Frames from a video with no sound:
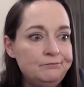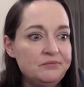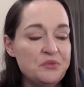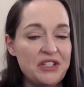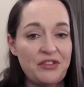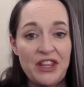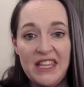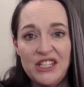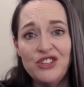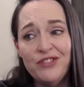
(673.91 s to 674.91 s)
different
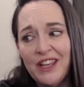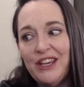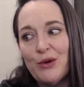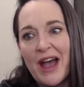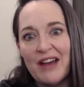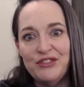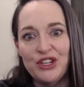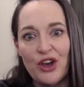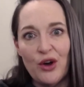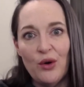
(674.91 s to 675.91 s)
things. You feel like you have to
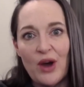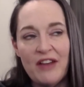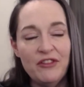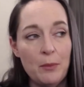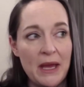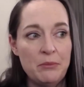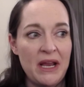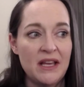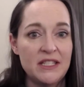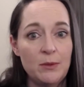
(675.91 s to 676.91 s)
go. I felt bad. My
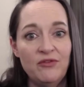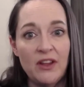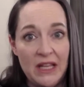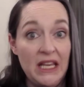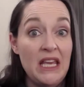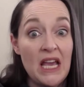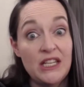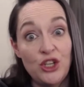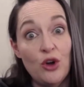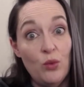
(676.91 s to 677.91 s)
husband felt like he had
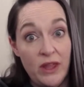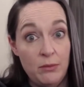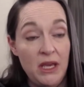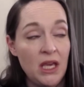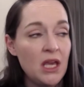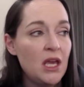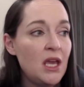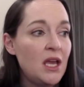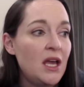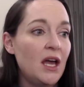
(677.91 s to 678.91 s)
to go with me.
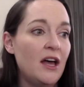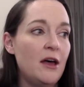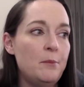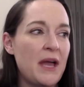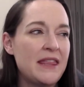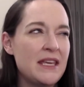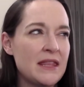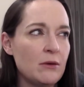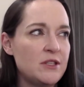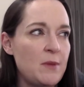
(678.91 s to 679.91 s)
I think
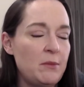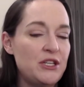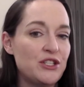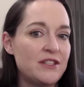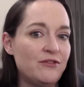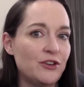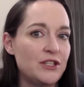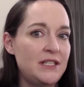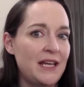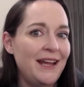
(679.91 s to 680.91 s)
that was maybe just the
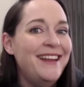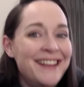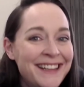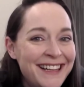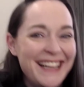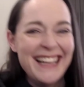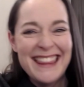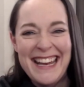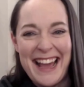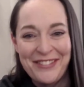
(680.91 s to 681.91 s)
first day. And
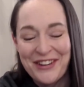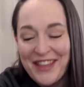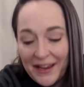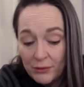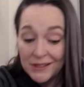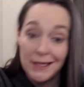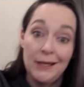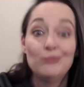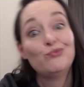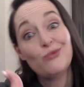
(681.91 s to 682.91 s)
then after that, he was like,
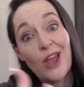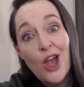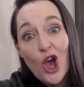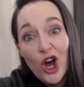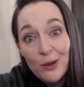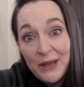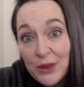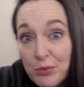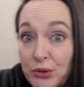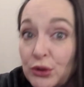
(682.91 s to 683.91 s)
I'll be at the
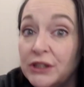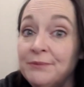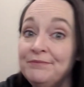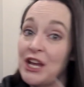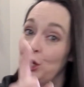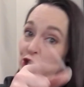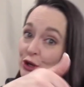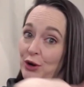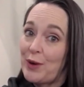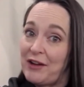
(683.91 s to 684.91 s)
pool. You
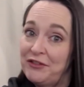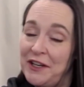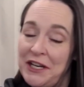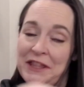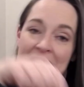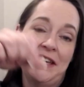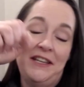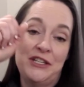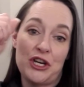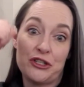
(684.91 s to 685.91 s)
go have fun on that
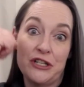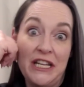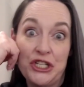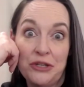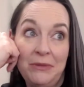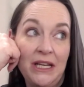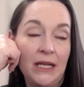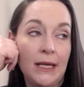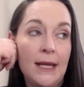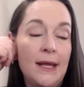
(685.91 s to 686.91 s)
indoctrination
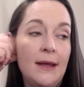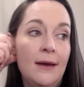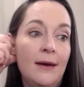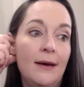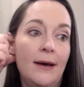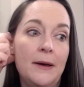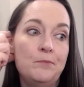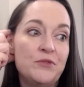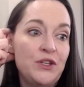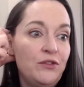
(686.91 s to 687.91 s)
meeting. So
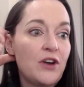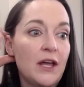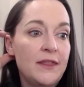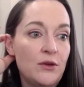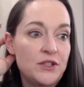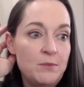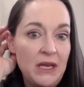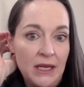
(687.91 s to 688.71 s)
you've got those meetings.